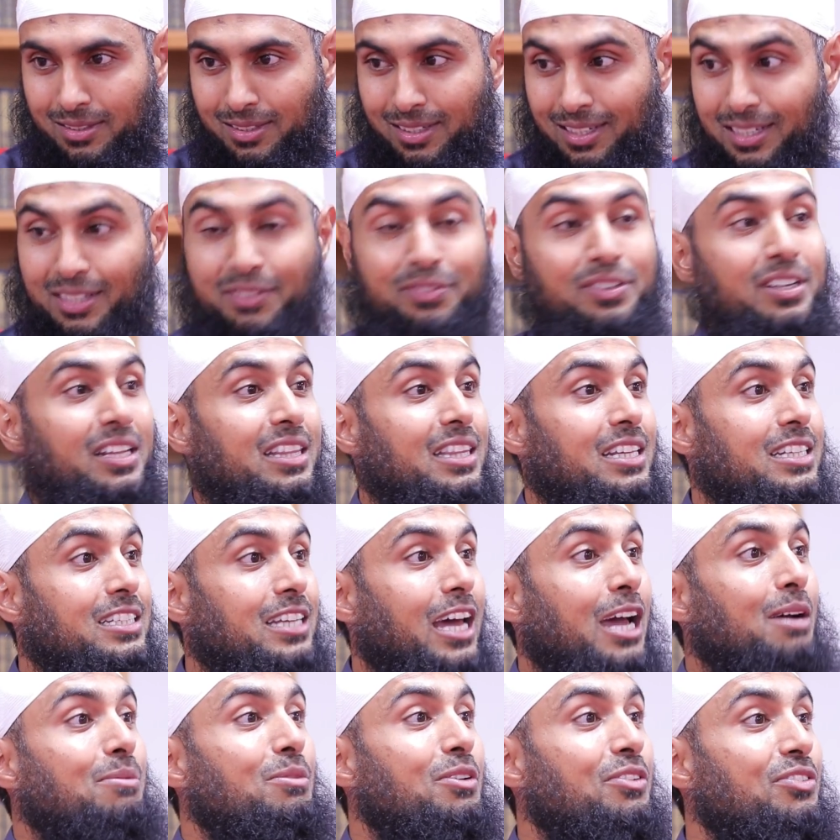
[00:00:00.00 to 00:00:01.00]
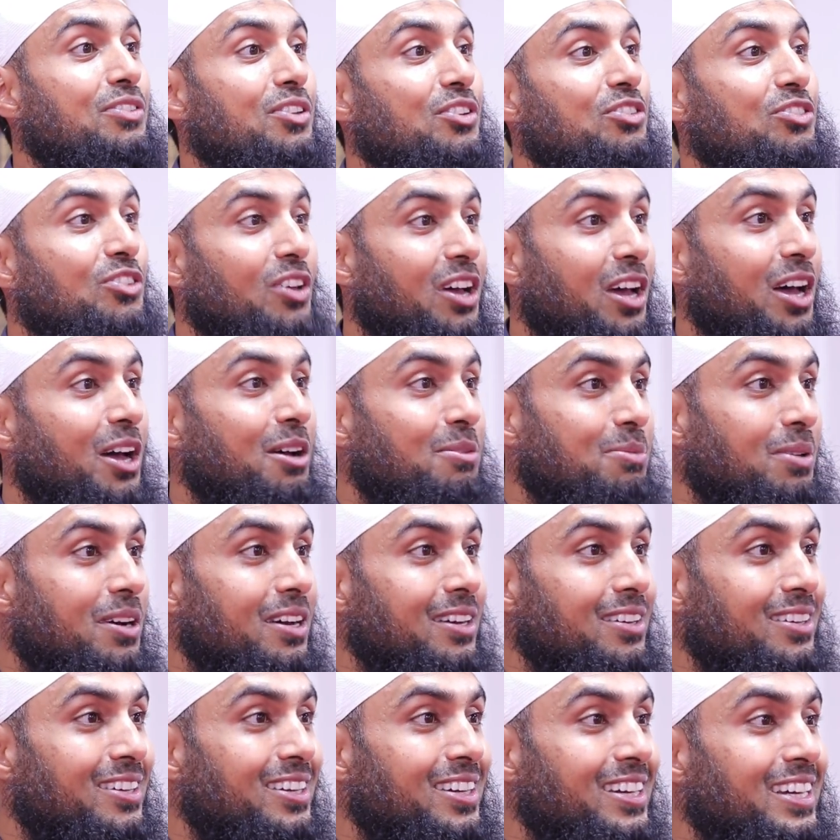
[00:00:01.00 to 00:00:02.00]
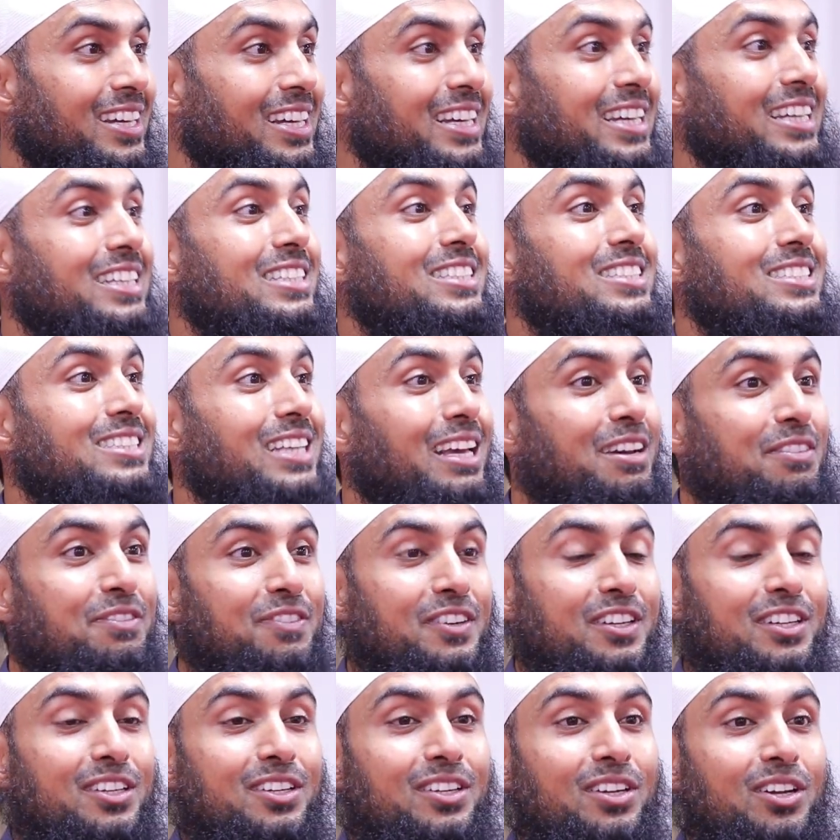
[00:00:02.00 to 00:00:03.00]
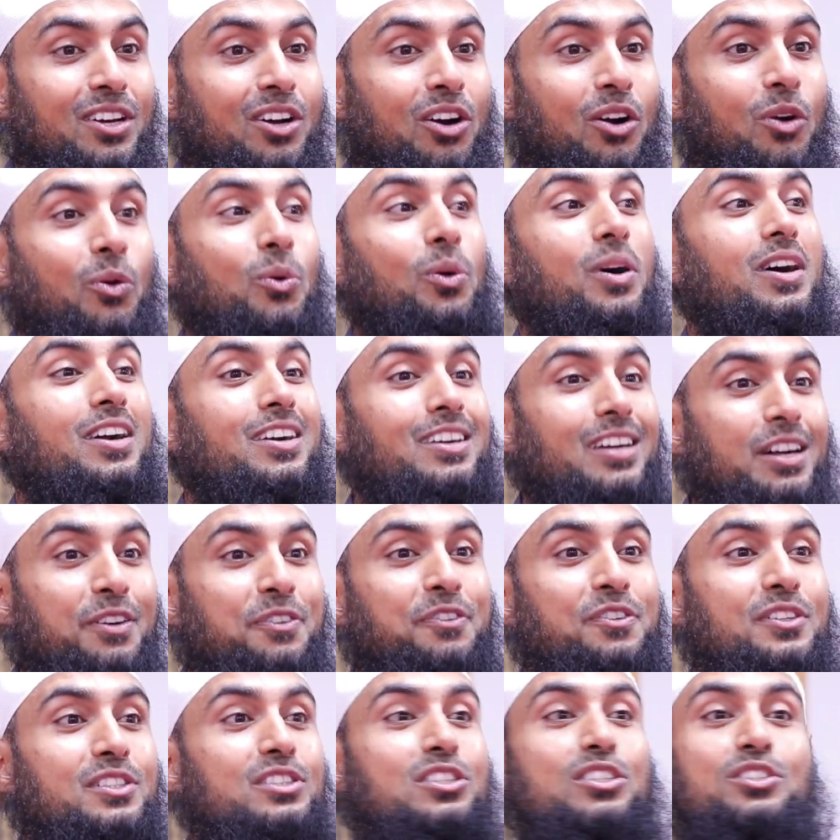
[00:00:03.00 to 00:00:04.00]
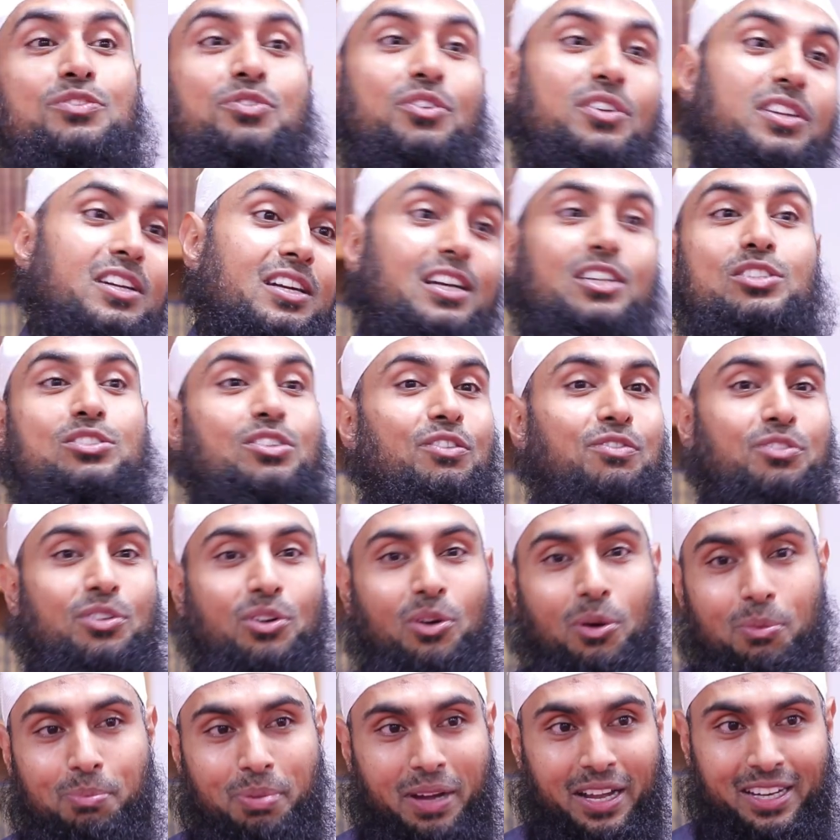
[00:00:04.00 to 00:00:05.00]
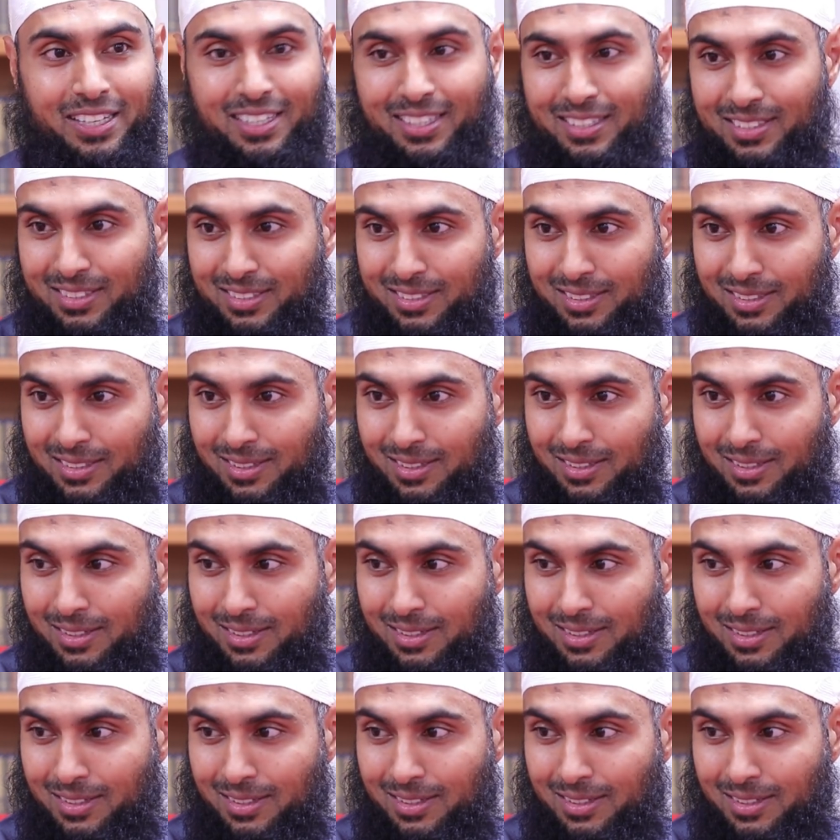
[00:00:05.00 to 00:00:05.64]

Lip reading: And even at the time of the sahaba, seven were references for the rest of the companions.